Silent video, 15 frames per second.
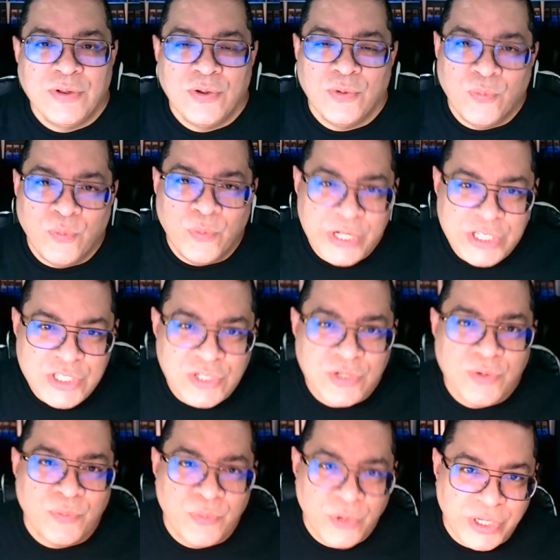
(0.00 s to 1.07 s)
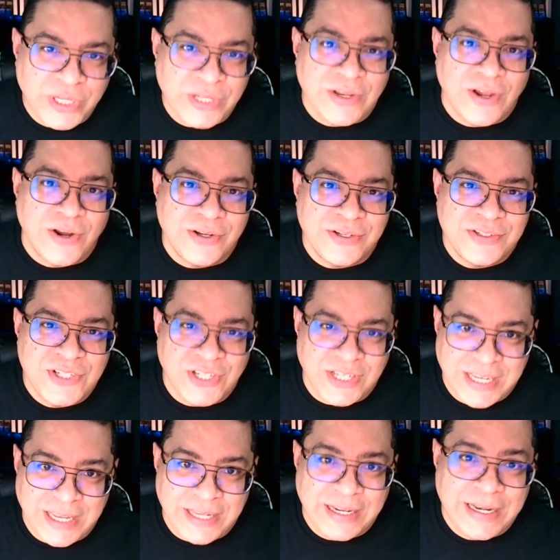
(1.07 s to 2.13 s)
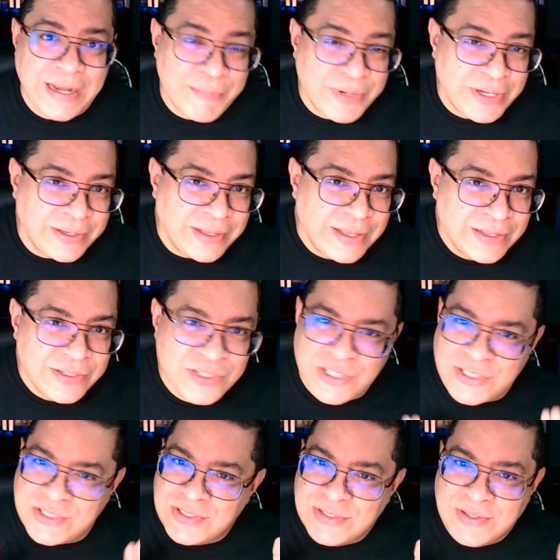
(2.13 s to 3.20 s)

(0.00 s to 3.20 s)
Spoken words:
which rookie card to get? And I'm going to just